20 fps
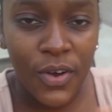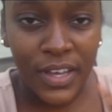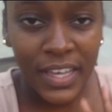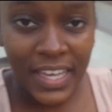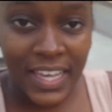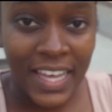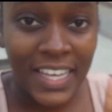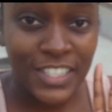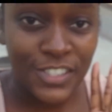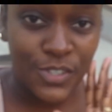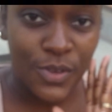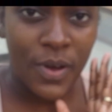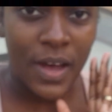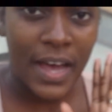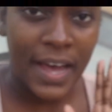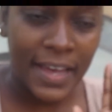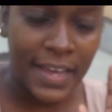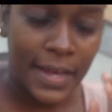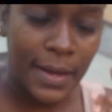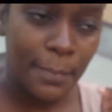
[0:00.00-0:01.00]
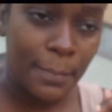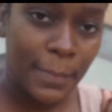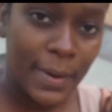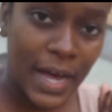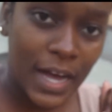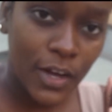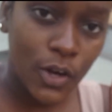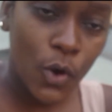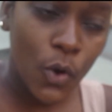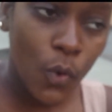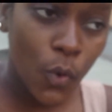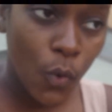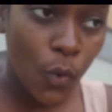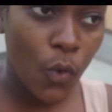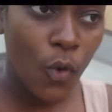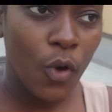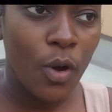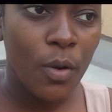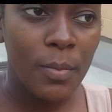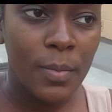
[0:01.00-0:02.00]
Okay guys, so I am back
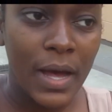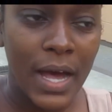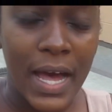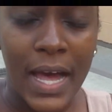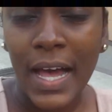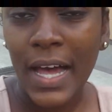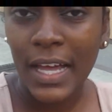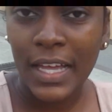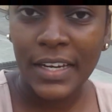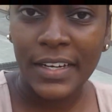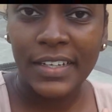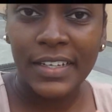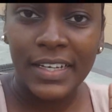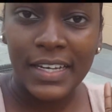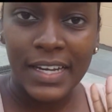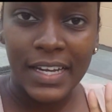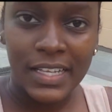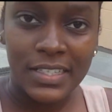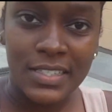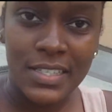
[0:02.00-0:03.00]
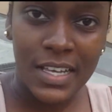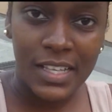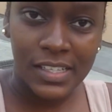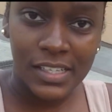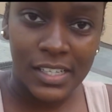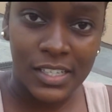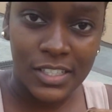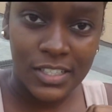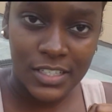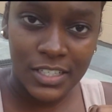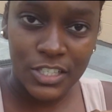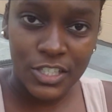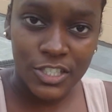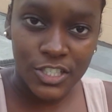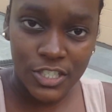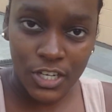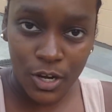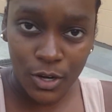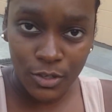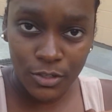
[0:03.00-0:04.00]
home, and let's get into the
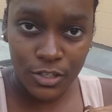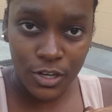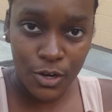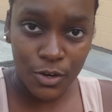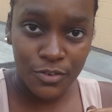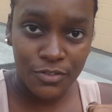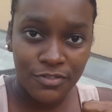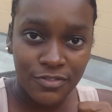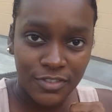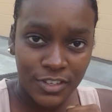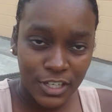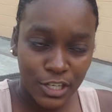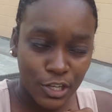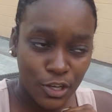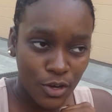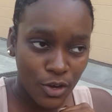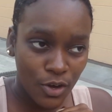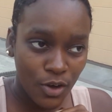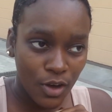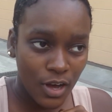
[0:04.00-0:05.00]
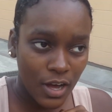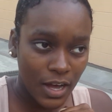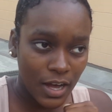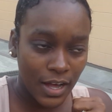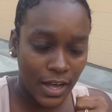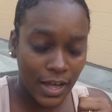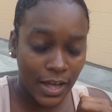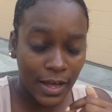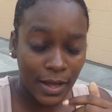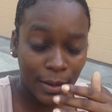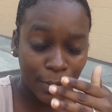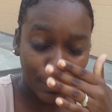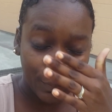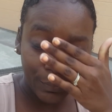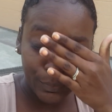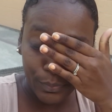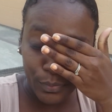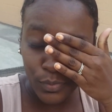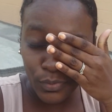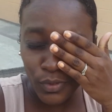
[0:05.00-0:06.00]
shout out video.
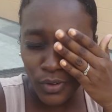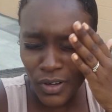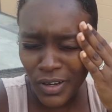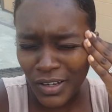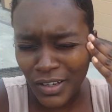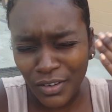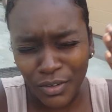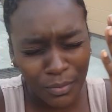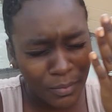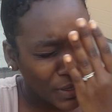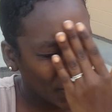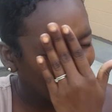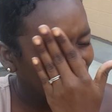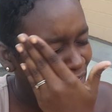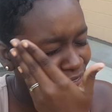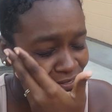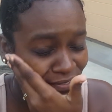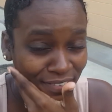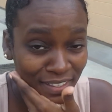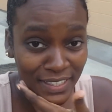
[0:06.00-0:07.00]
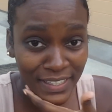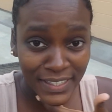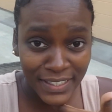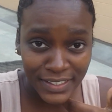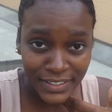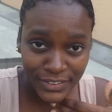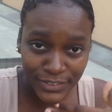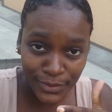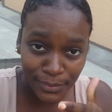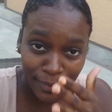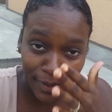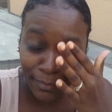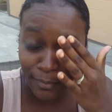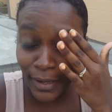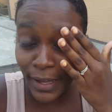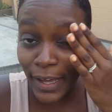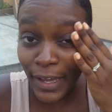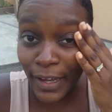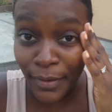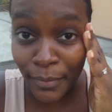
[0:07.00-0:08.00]
Only don't mind my face, don't mind
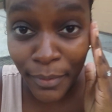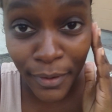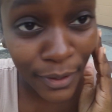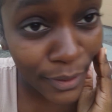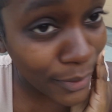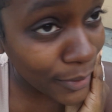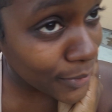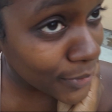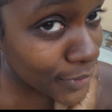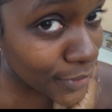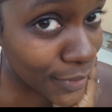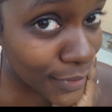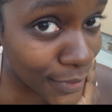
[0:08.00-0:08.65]
my eyebrows.